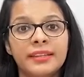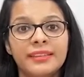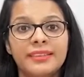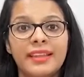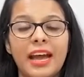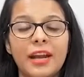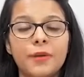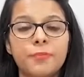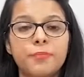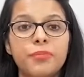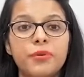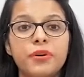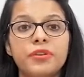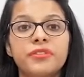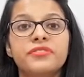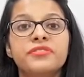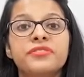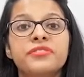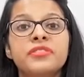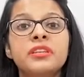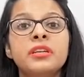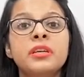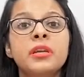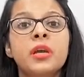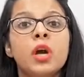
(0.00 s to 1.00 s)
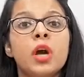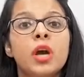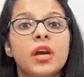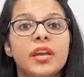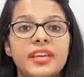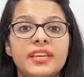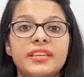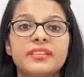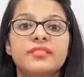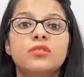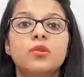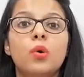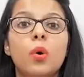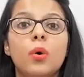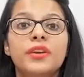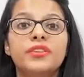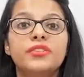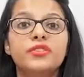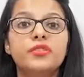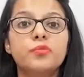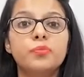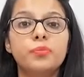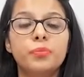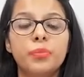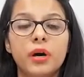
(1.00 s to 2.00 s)
that person is
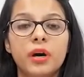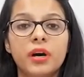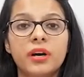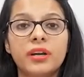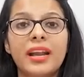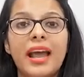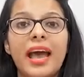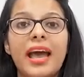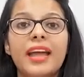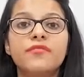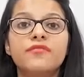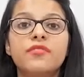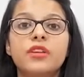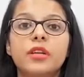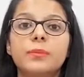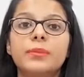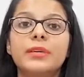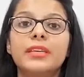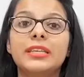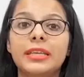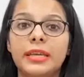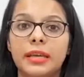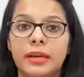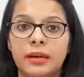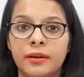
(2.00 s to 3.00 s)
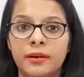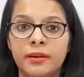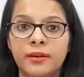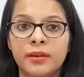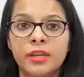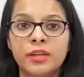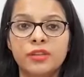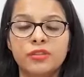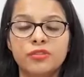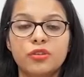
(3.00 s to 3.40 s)
going to burn and will be killed.